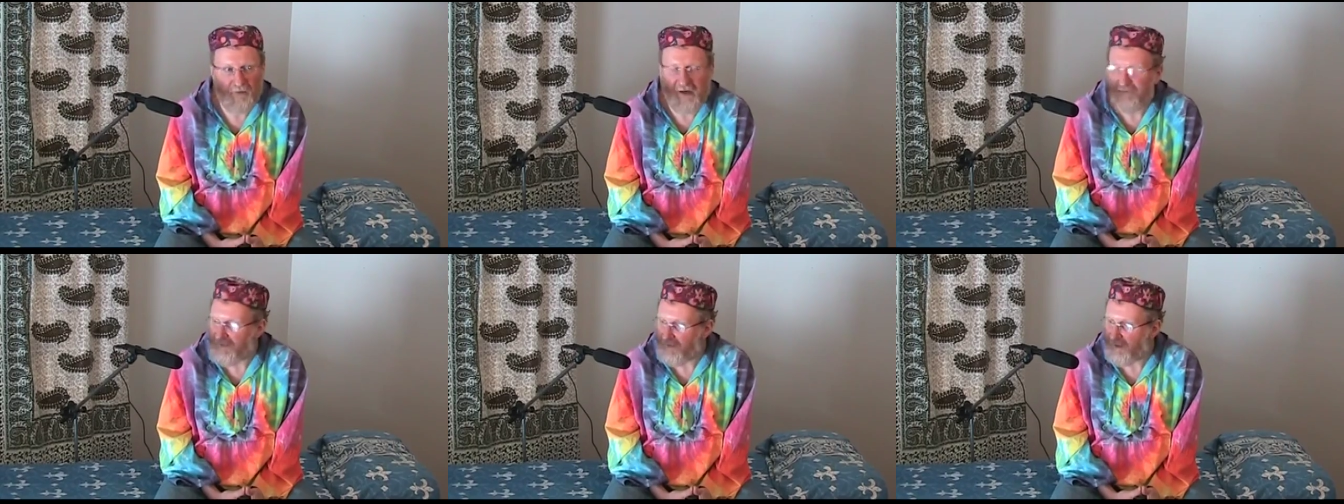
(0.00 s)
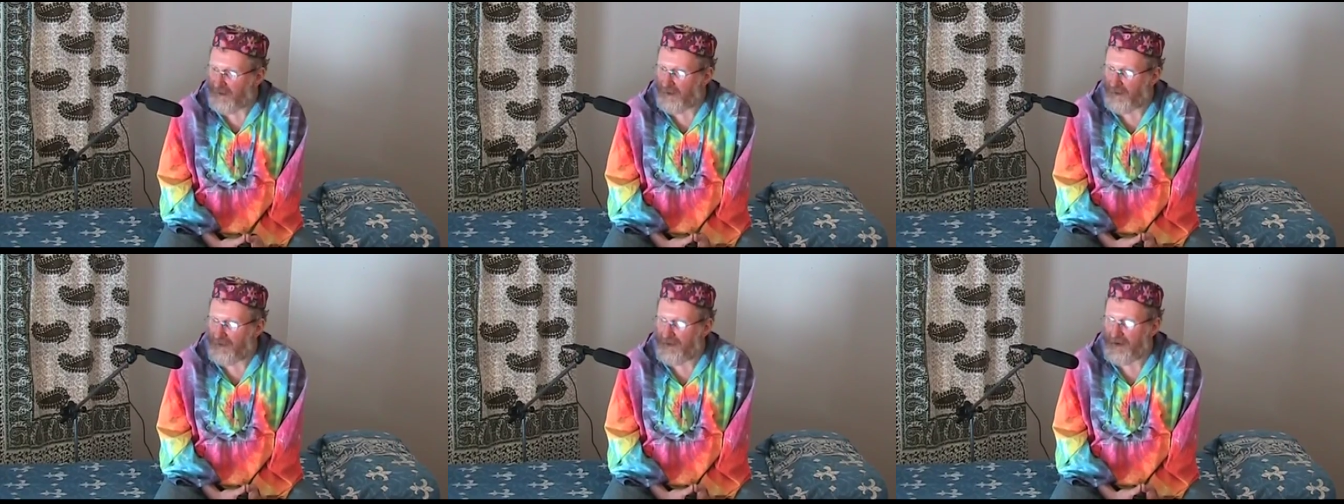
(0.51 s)
half a year
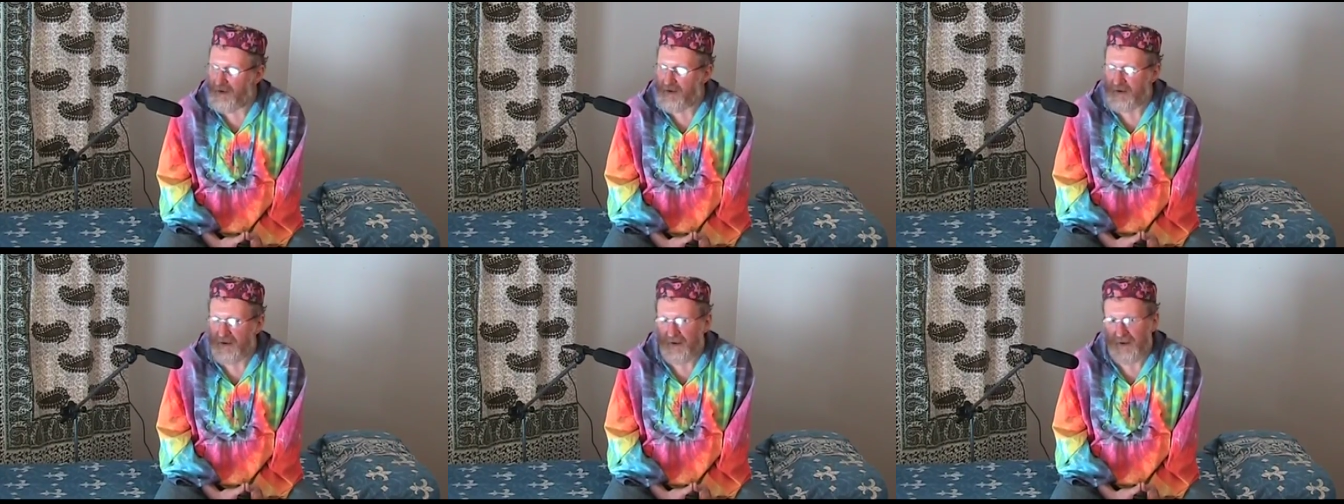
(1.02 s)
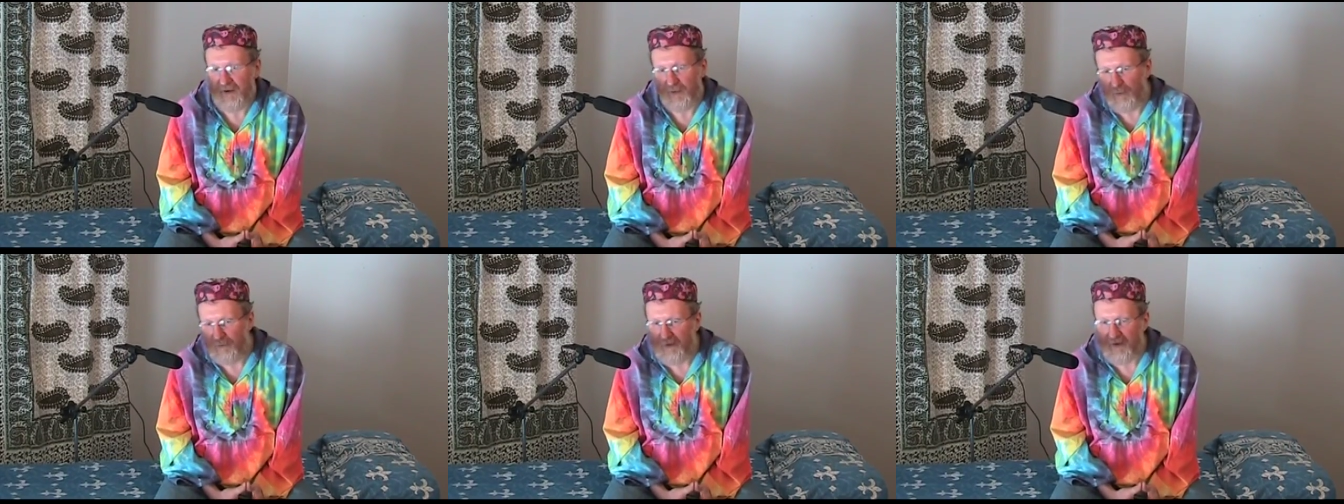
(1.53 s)
ago, they said they
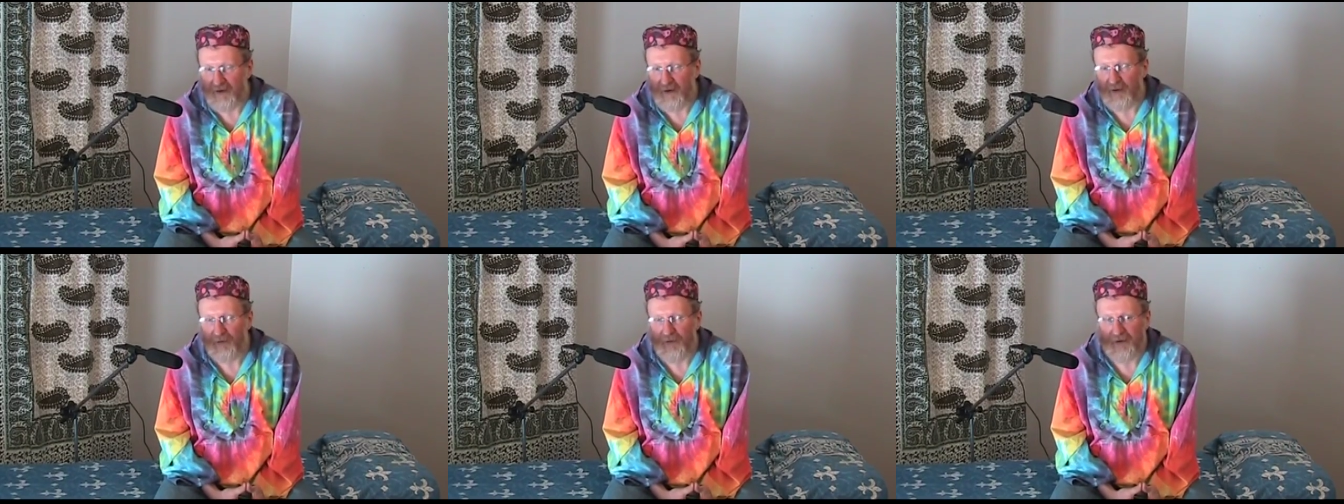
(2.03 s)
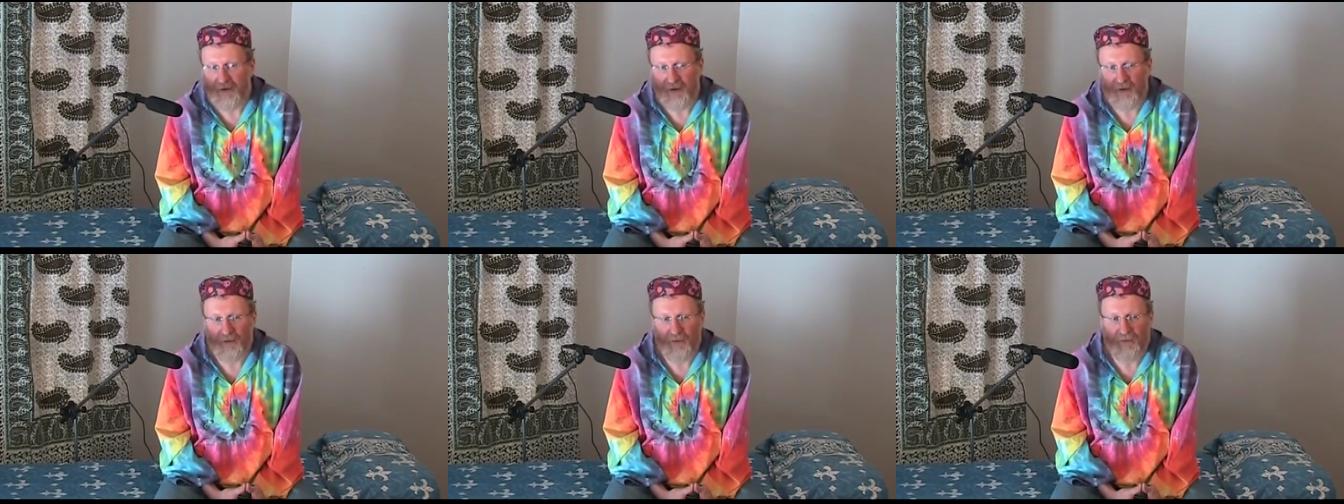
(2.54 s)
were planning it for the
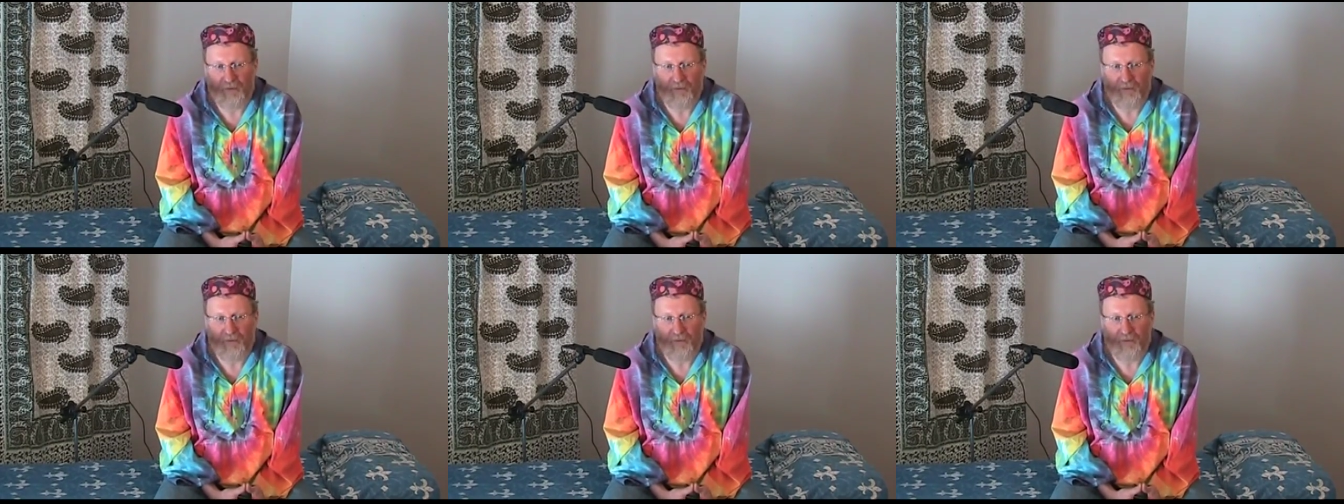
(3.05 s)
end of